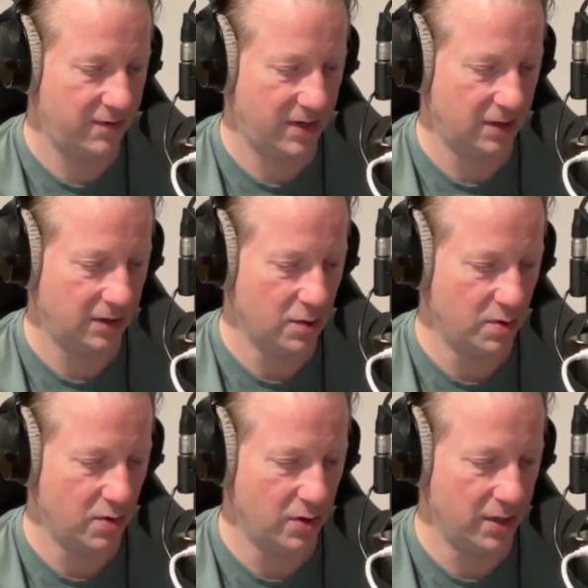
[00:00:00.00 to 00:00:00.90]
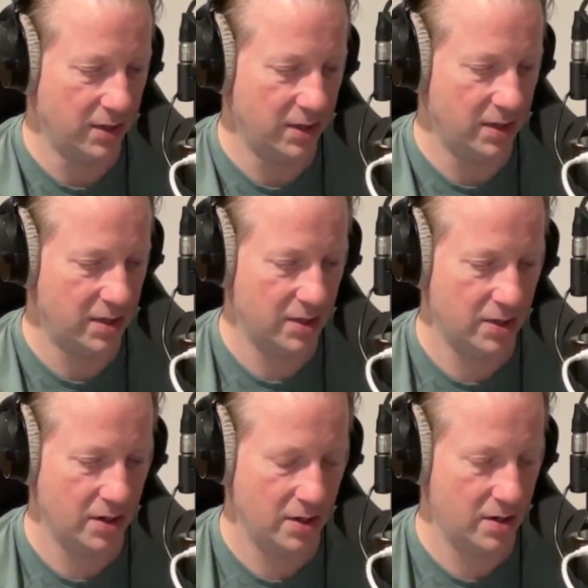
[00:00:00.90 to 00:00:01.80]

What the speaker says: find a low point here.